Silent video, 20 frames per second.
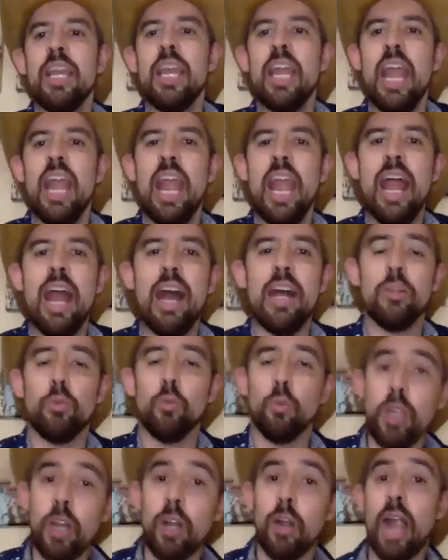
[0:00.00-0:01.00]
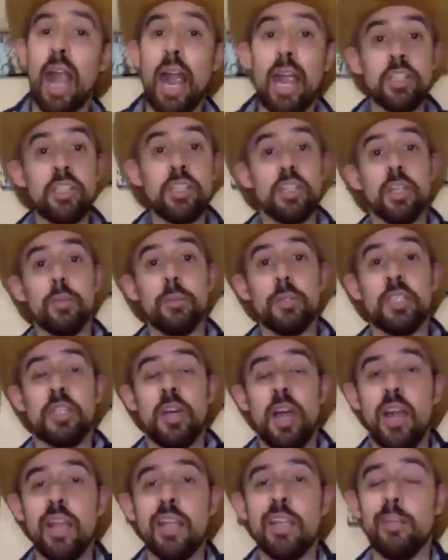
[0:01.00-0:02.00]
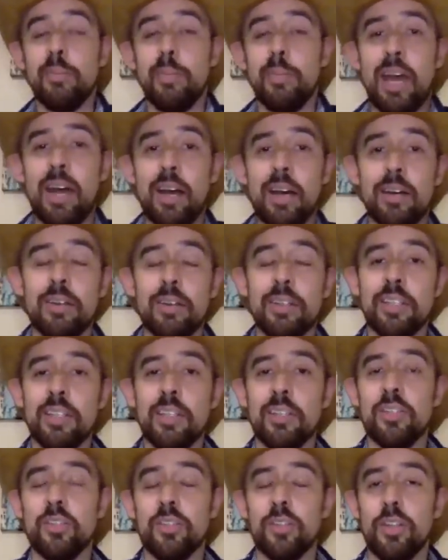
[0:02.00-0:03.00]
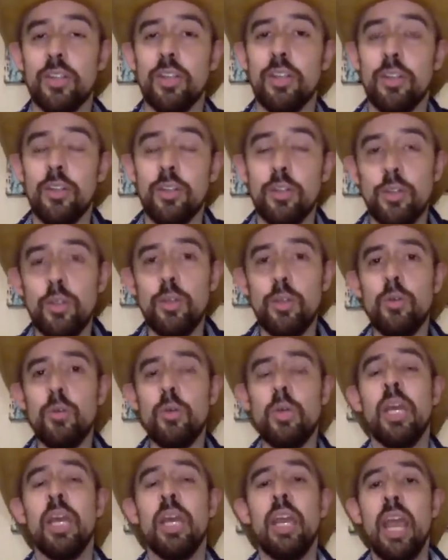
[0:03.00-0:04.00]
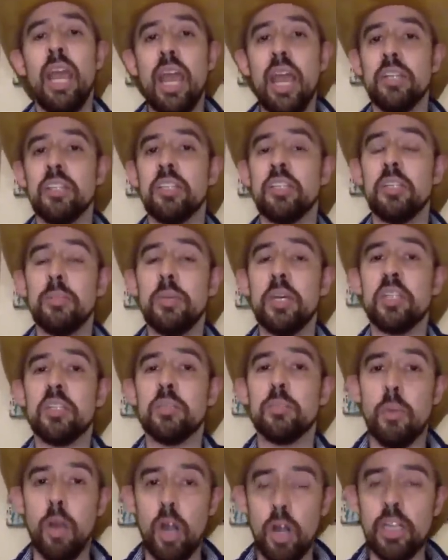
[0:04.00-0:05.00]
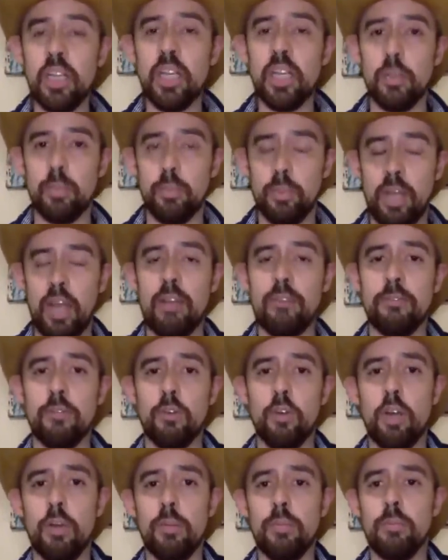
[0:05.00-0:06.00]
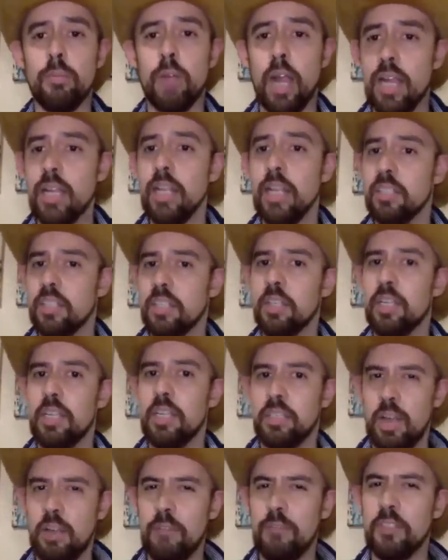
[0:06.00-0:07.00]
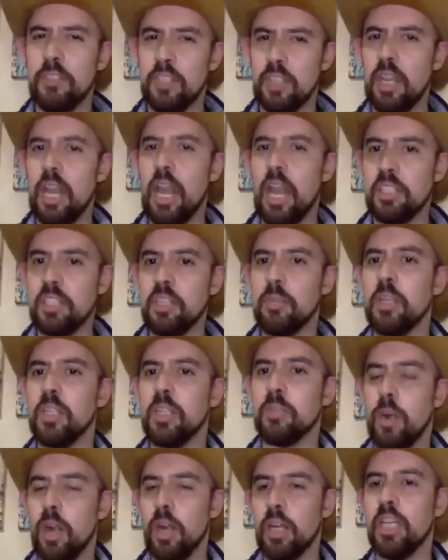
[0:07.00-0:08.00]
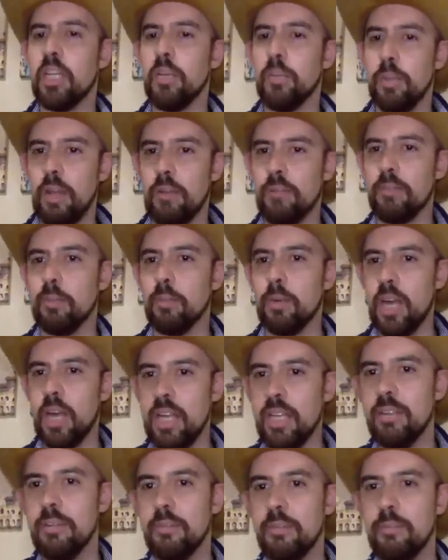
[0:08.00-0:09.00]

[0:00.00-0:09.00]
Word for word: and we are actually going to be talking about this new SMS marketing platform, right? It's a Jeff. It's an SMS marketing platform, right?